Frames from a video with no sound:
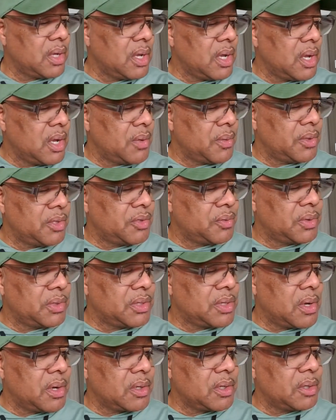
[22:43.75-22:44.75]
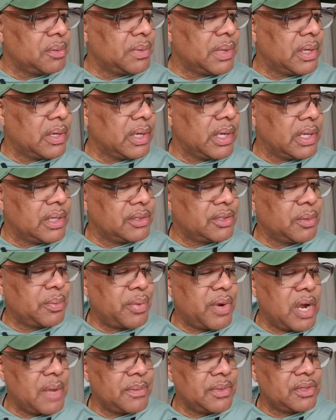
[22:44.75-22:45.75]
which we're talking about has the
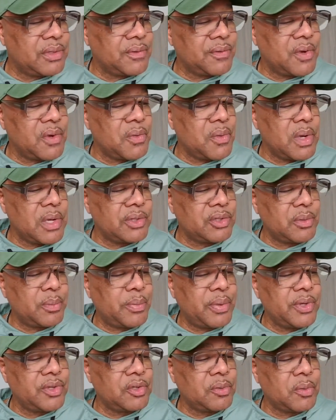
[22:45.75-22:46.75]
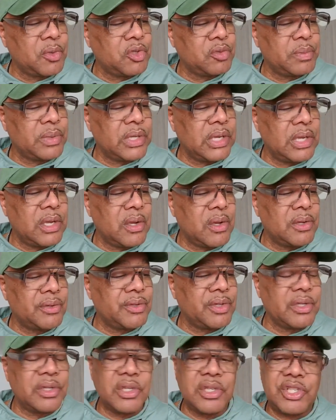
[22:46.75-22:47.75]
promise of Kwanzaa principles been lost in
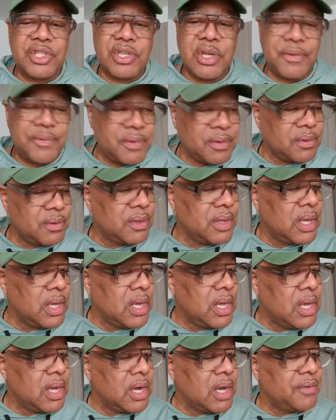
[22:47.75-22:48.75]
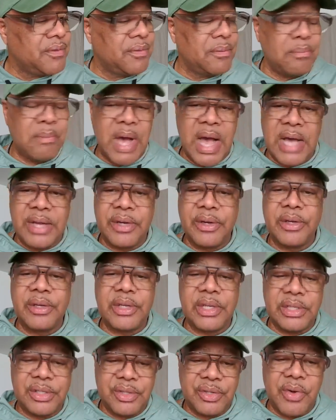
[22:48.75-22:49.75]
the shuffle of modern
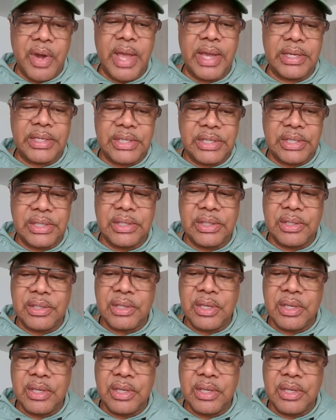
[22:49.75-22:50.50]
distractions.